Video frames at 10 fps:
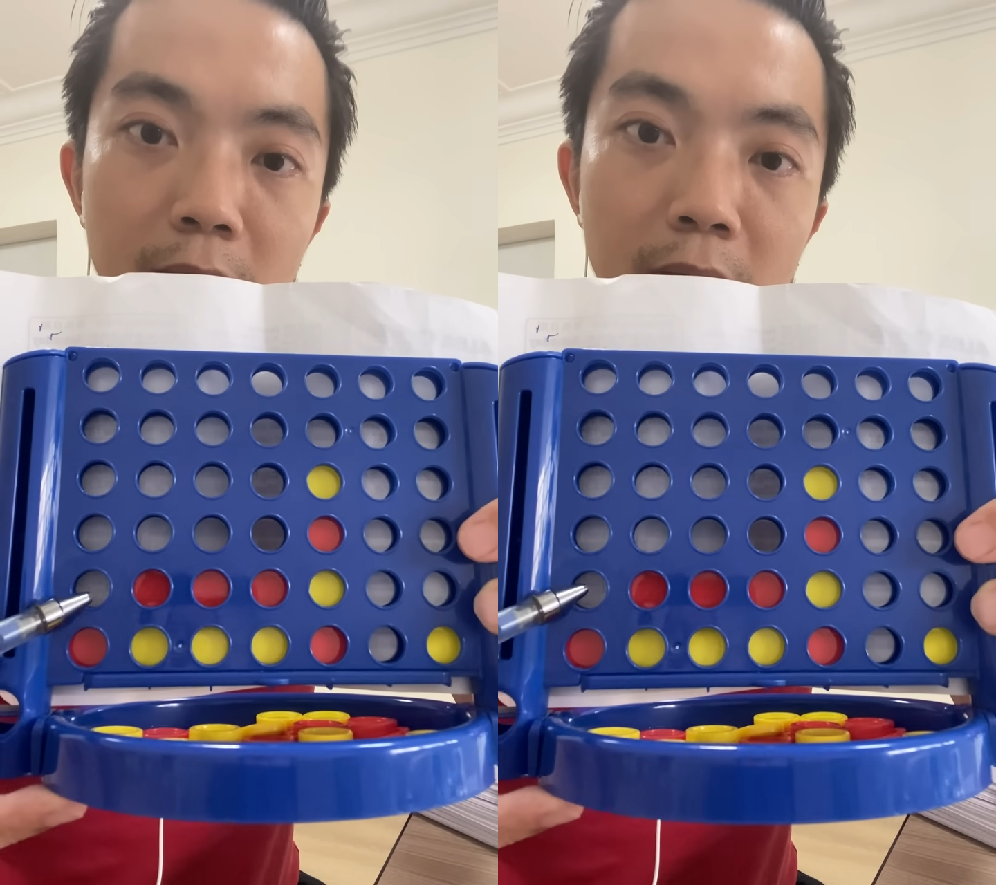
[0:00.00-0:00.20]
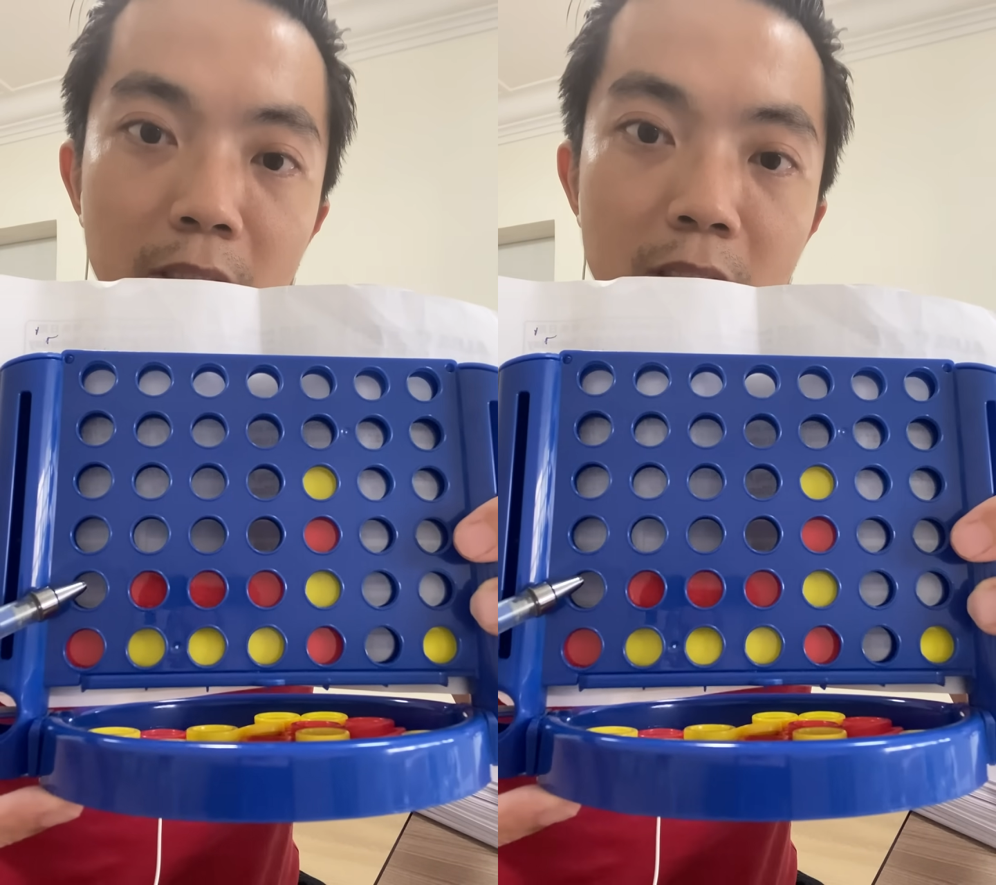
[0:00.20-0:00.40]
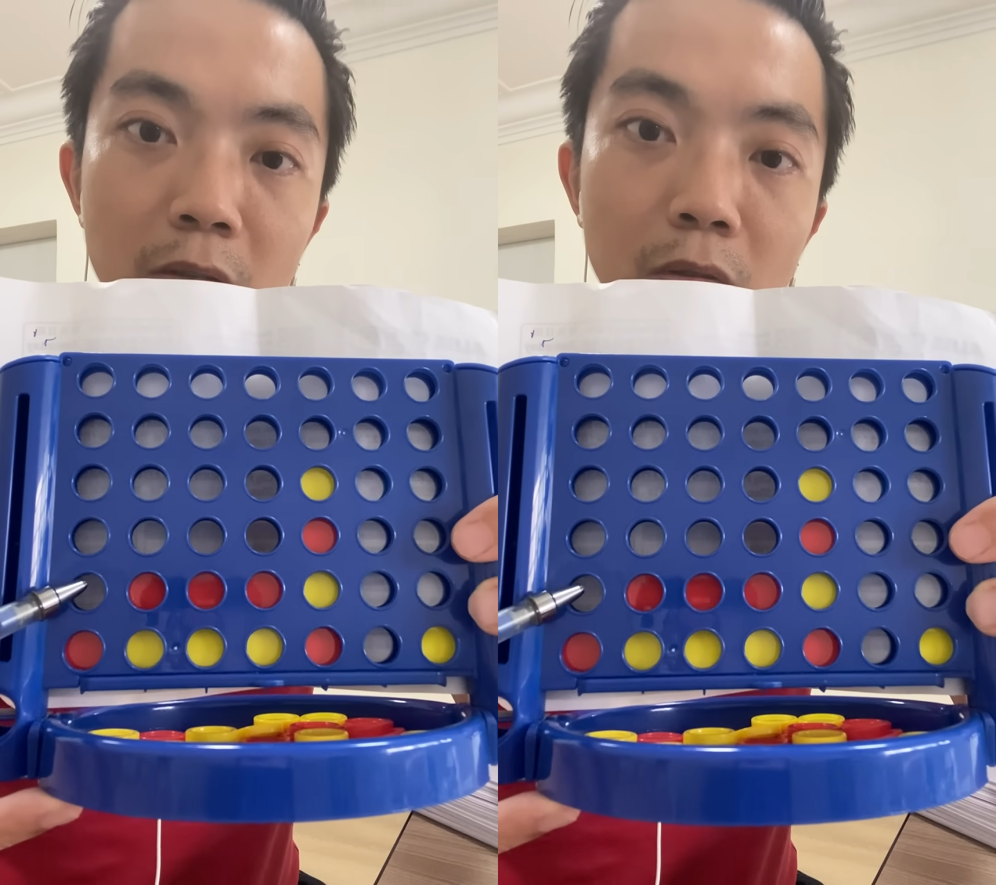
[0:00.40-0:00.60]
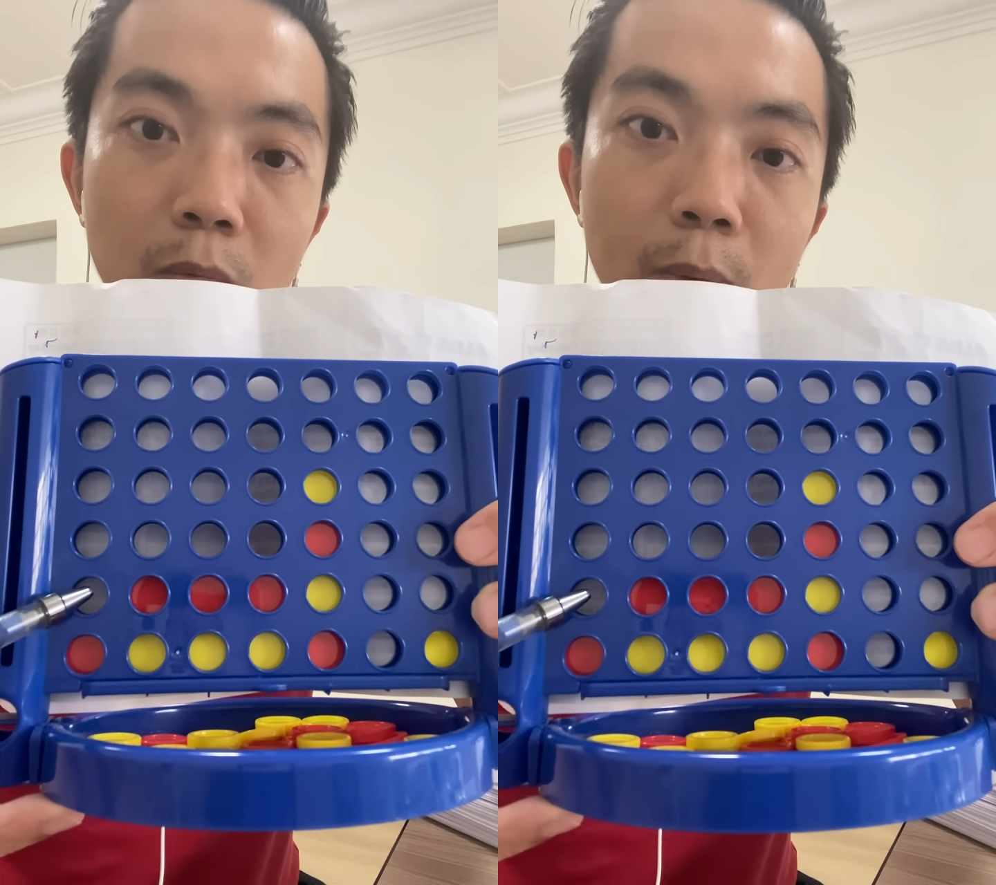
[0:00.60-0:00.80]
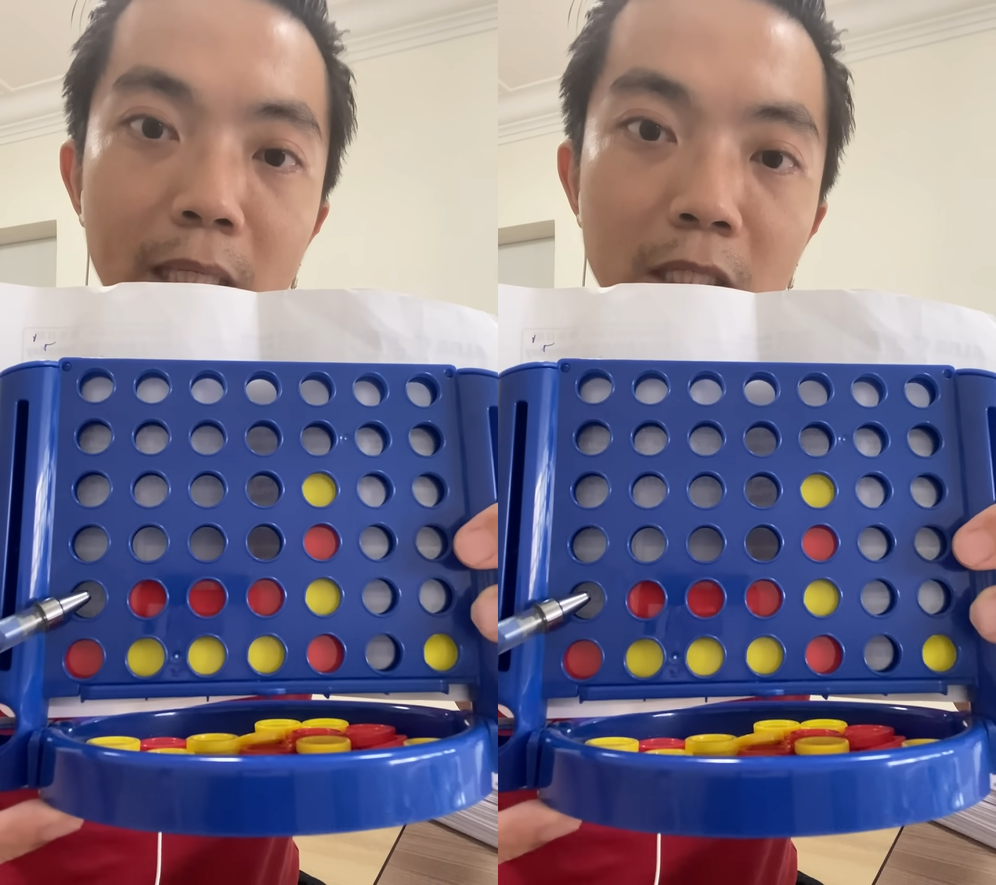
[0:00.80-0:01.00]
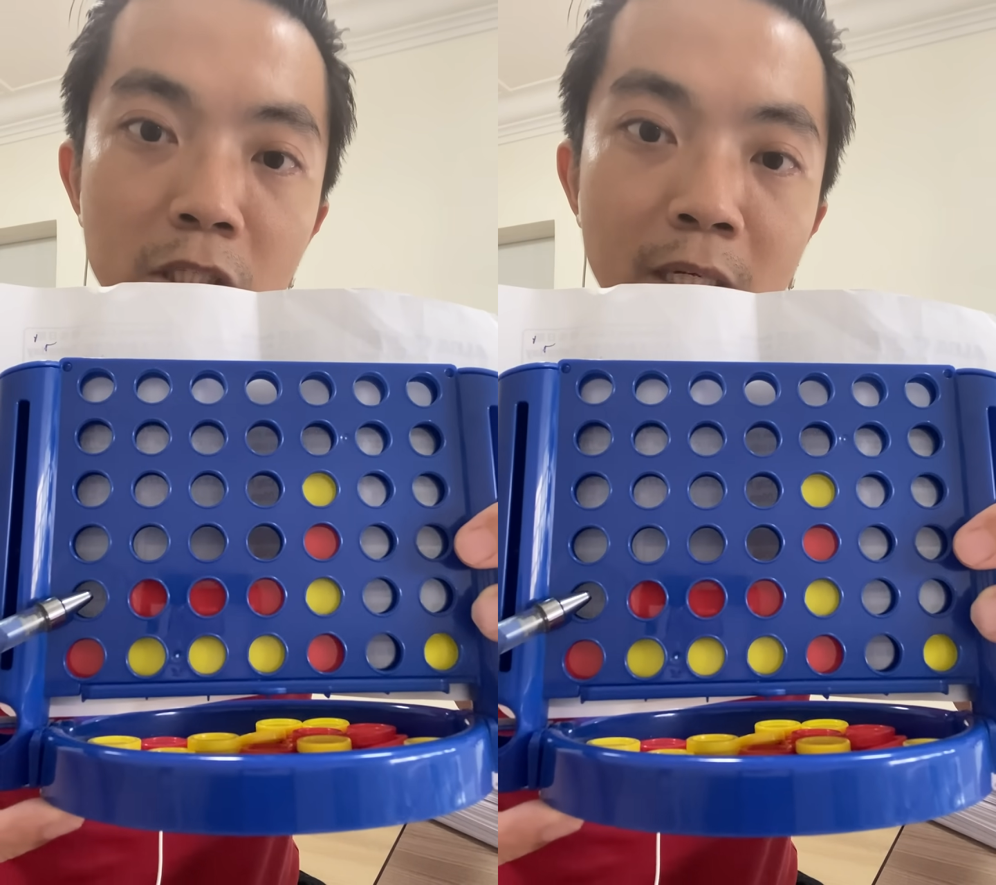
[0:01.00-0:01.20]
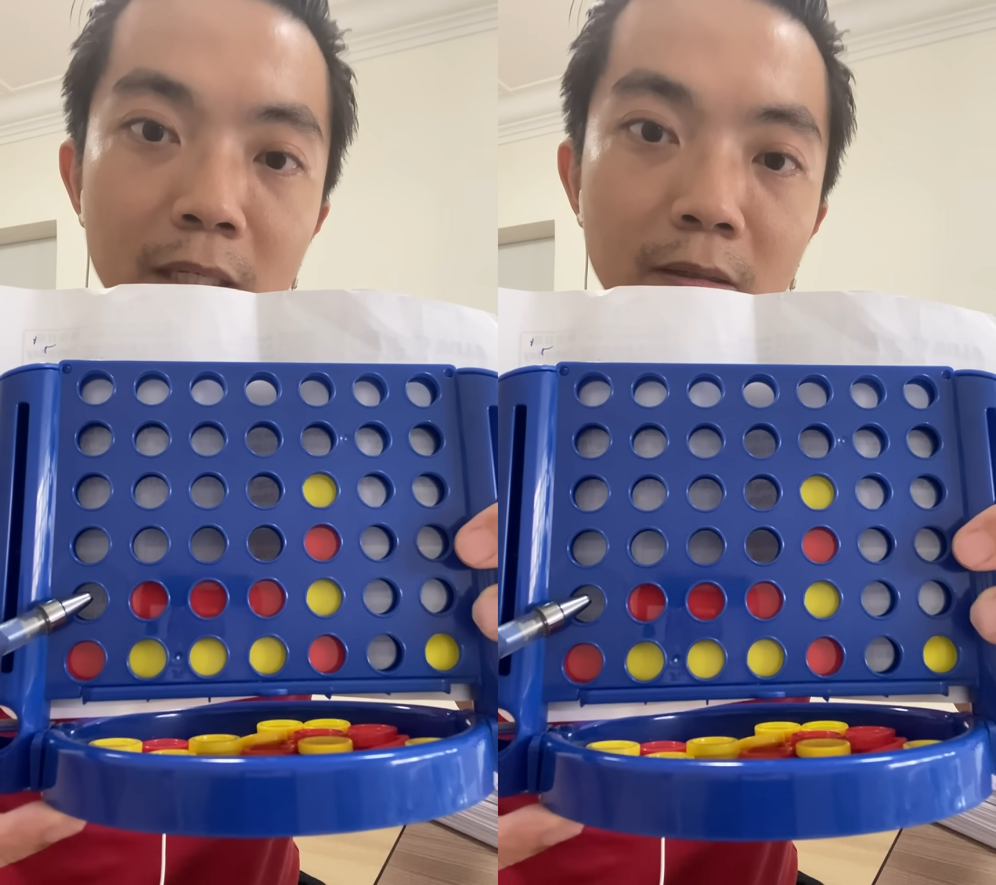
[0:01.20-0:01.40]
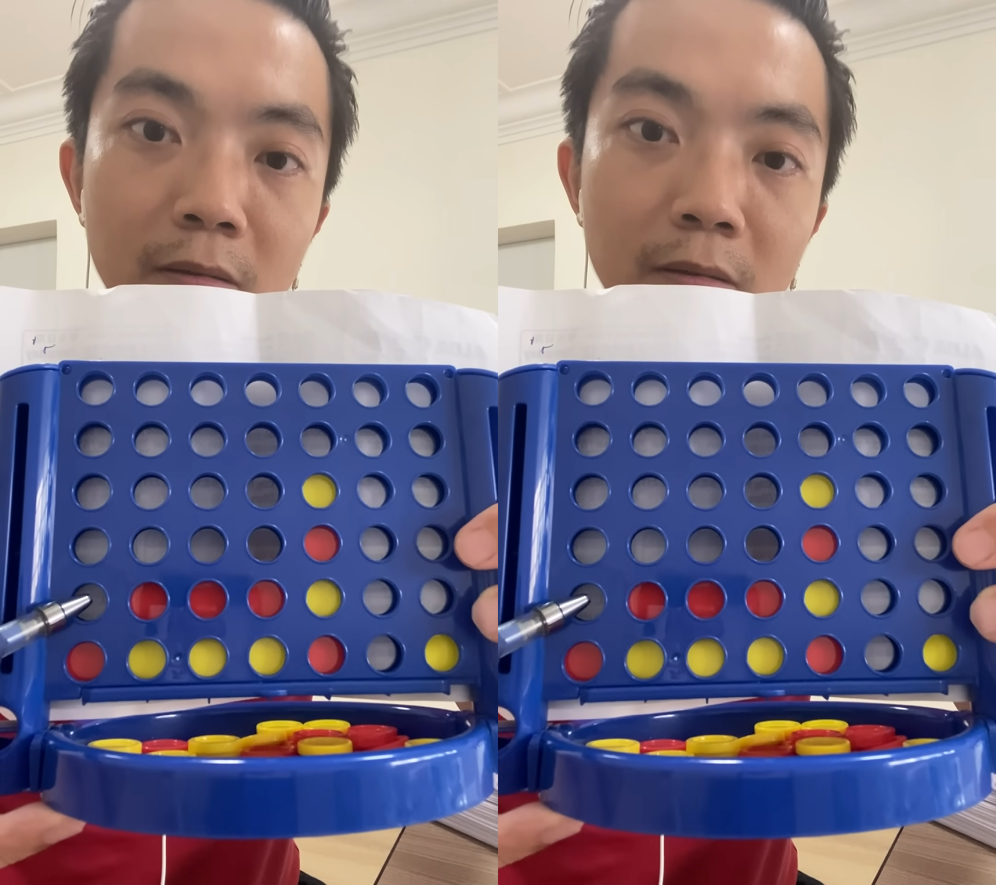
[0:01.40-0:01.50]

this into a winning check,